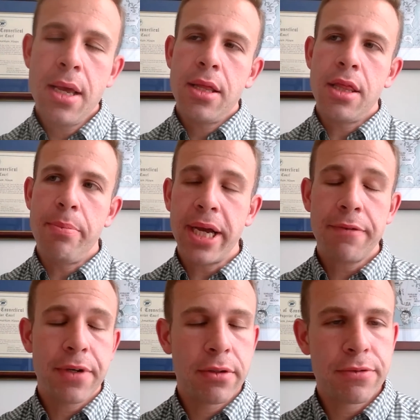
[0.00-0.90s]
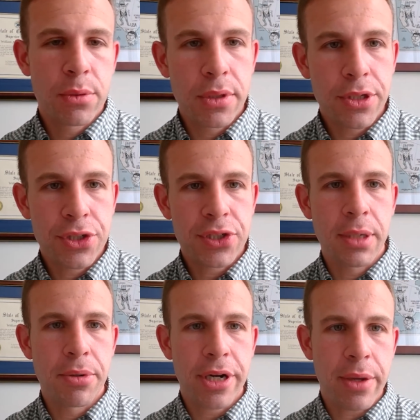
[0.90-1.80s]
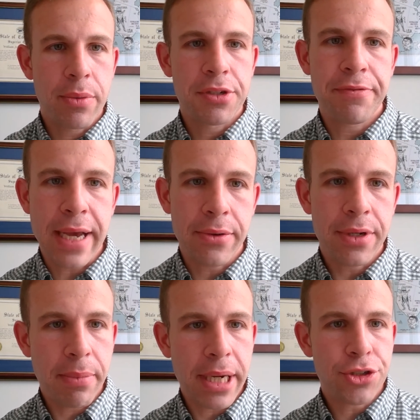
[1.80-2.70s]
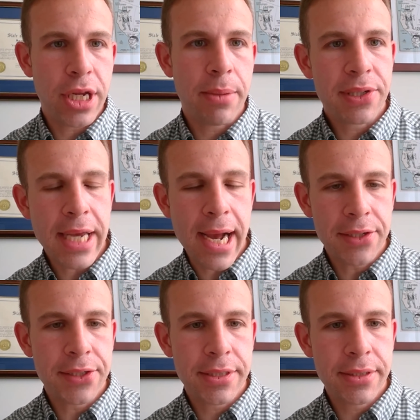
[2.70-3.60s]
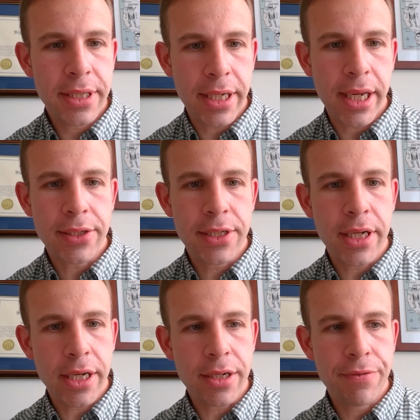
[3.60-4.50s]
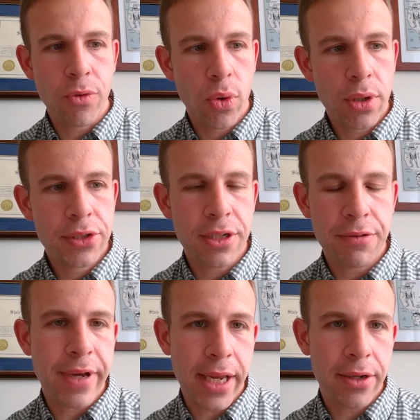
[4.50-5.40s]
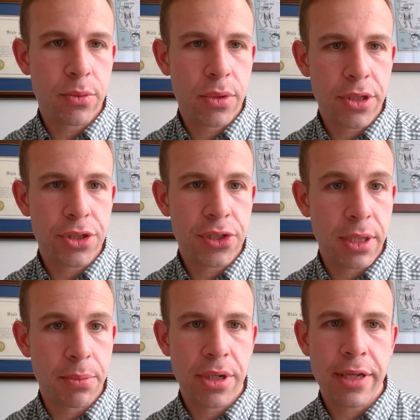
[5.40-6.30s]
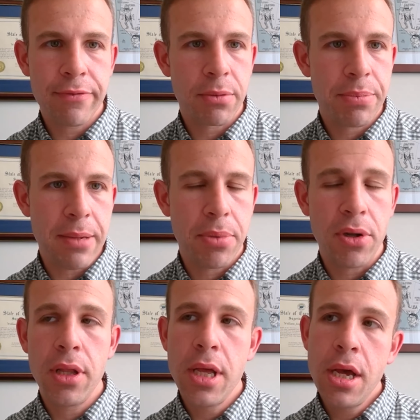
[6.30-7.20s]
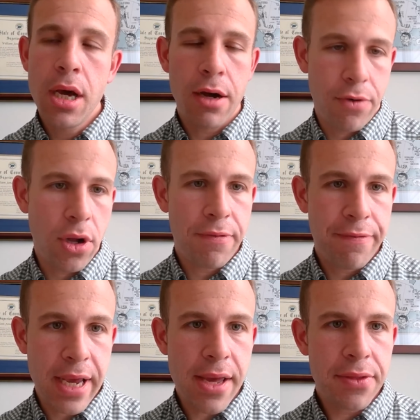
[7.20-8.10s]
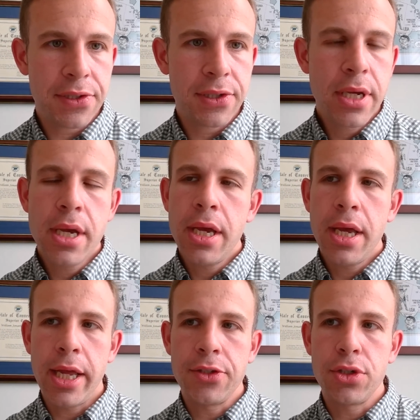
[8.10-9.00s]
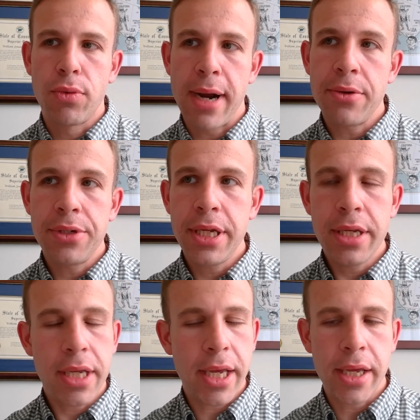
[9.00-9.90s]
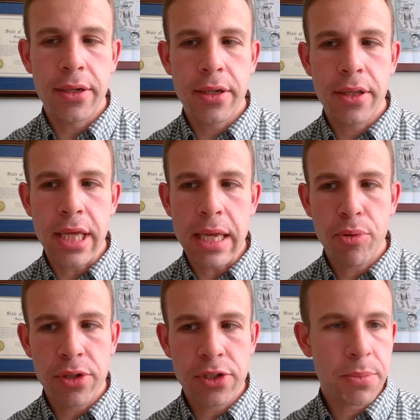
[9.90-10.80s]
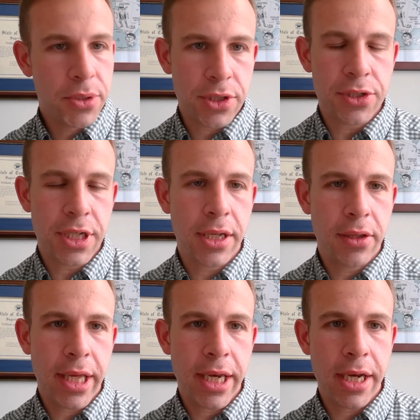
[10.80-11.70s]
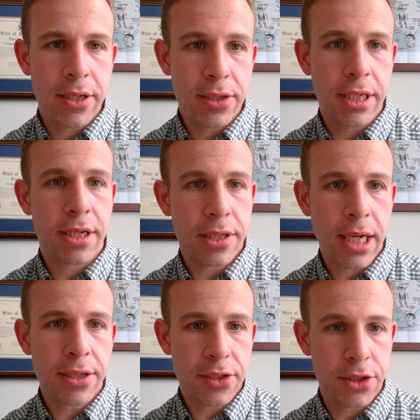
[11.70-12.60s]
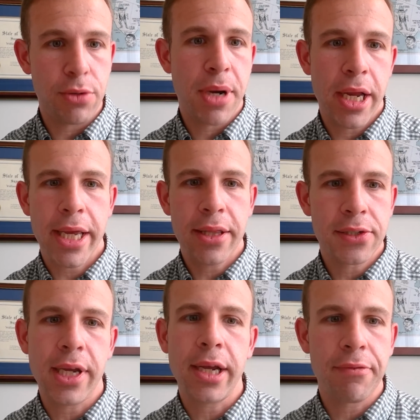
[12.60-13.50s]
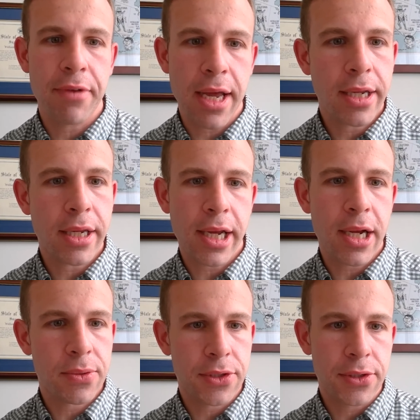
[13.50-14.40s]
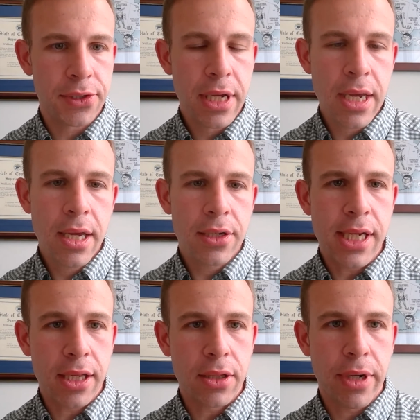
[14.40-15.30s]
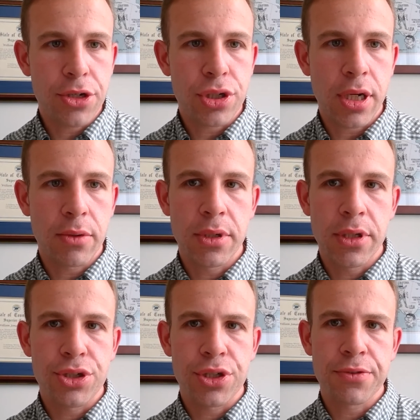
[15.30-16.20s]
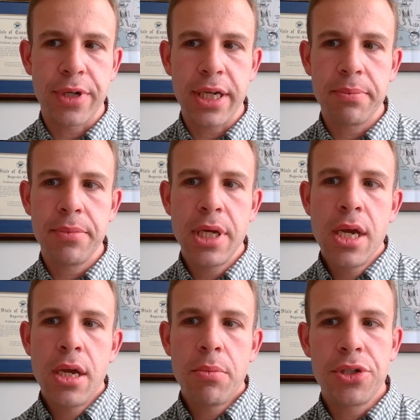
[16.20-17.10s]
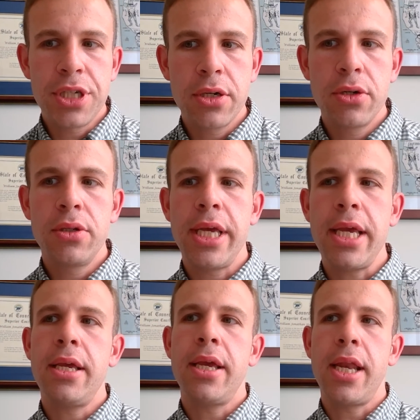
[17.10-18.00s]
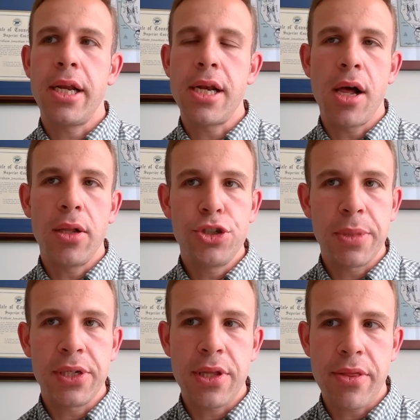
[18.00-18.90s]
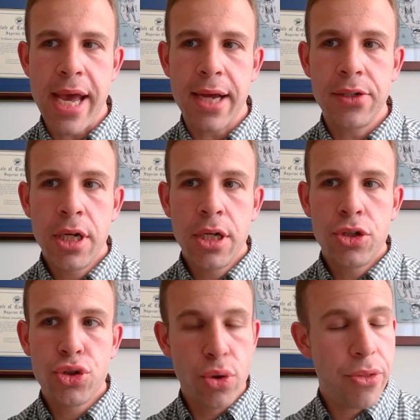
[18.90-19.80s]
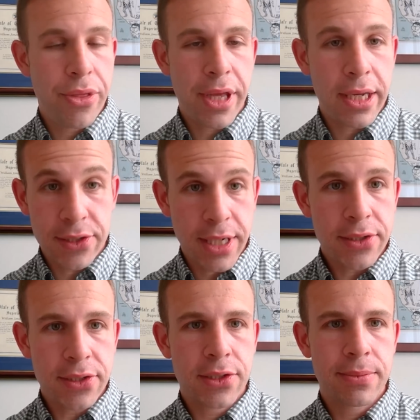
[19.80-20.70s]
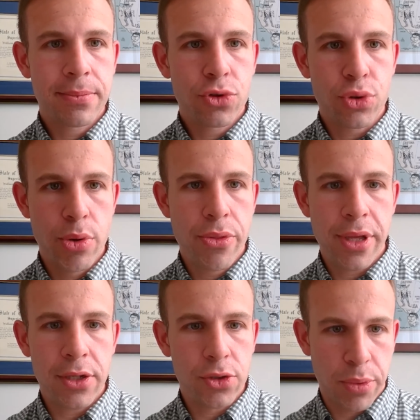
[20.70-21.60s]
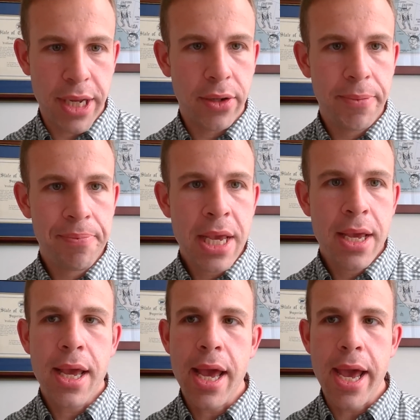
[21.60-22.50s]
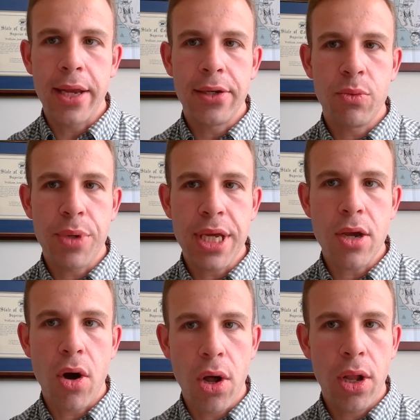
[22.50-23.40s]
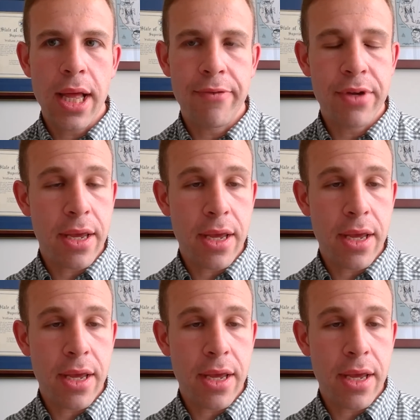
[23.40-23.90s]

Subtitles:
The Beckett Funding for Religious Liberty was founded by Seamus Hassan in 1994 to defend religious liberty for people of all faiths. It's grounded in the principles articulated in Dignitatis Humanae, the Second Vatican Council's Declaration on Religious Freedom, particularly an acknowledgement that truth exists, truth is real, and we all have an